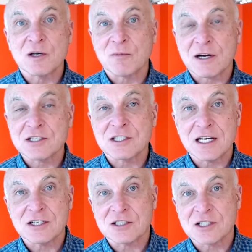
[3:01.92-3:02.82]
and
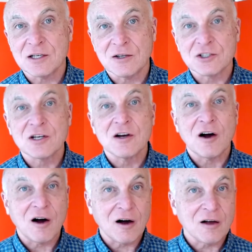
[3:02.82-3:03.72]
presentation skills.
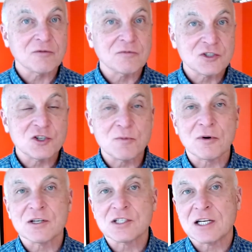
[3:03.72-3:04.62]
All super
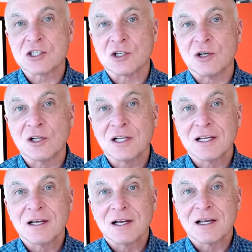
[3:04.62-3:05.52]
essential
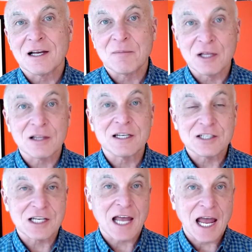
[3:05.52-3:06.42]
abilities
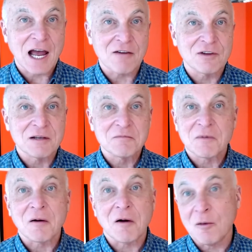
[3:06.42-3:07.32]
to have
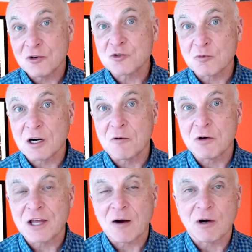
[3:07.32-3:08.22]
almost
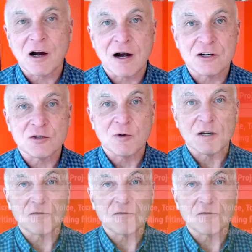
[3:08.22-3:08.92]
without regard to what